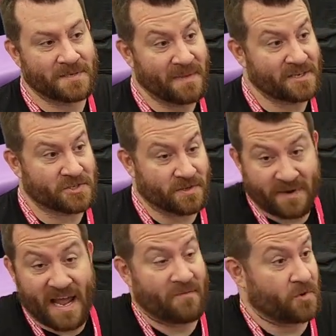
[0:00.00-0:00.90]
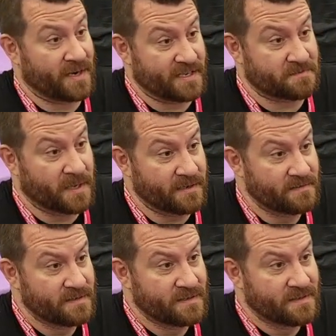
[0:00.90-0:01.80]
to make sure that we have organized play,
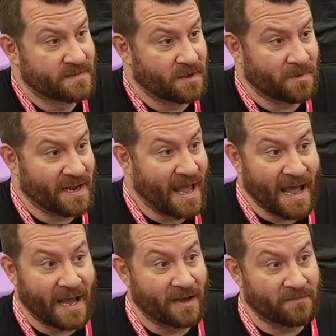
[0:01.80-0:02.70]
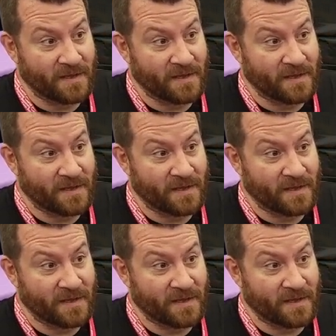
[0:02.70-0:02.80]
that we have